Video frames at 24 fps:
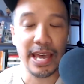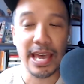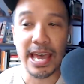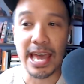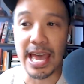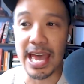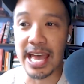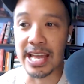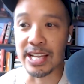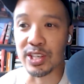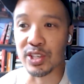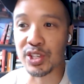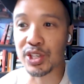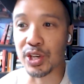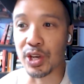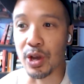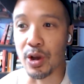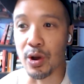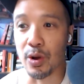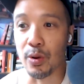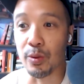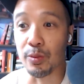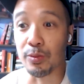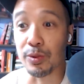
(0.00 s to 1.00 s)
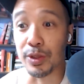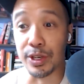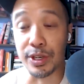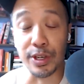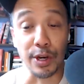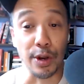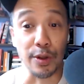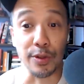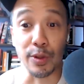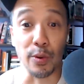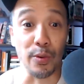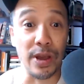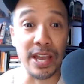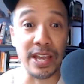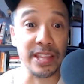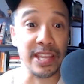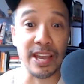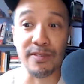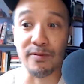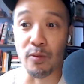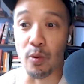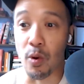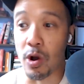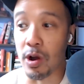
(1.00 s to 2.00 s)
And so, you know, the way
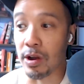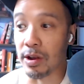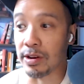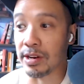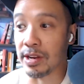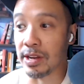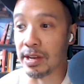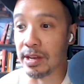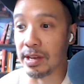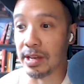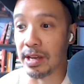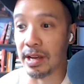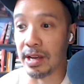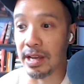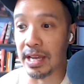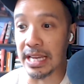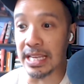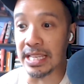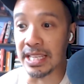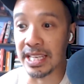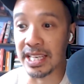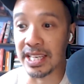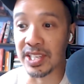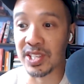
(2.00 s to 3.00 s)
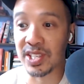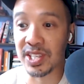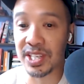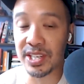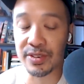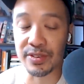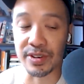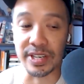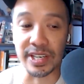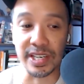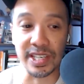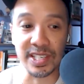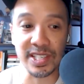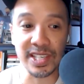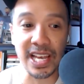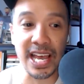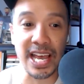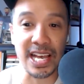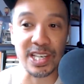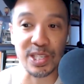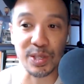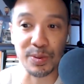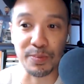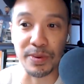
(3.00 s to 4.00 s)
they've won in this series
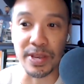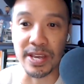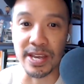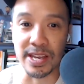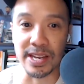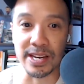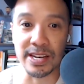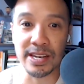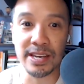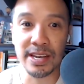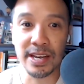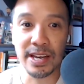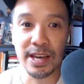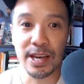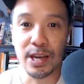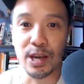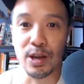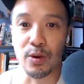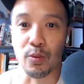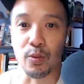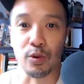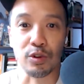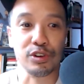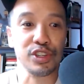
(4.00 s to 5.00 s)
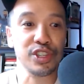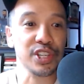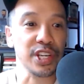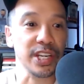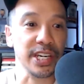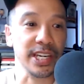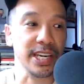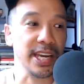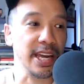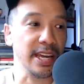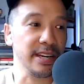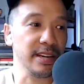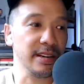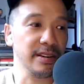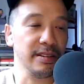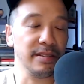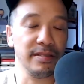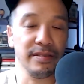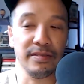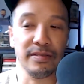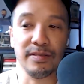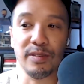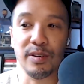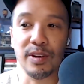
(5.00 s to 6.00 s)
has been, we're just going to get
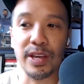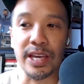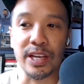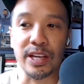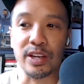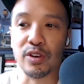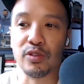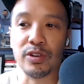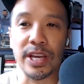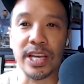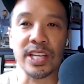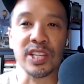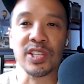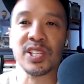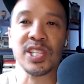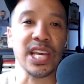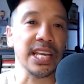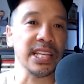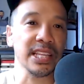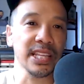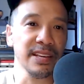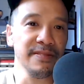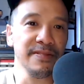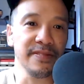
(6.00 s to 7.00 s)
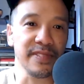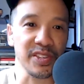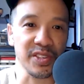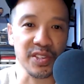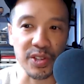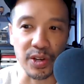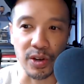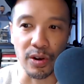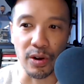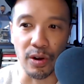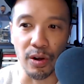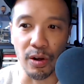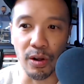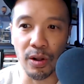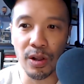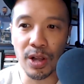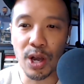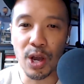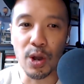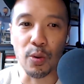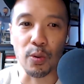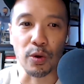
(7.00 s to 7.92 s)
insanely physical.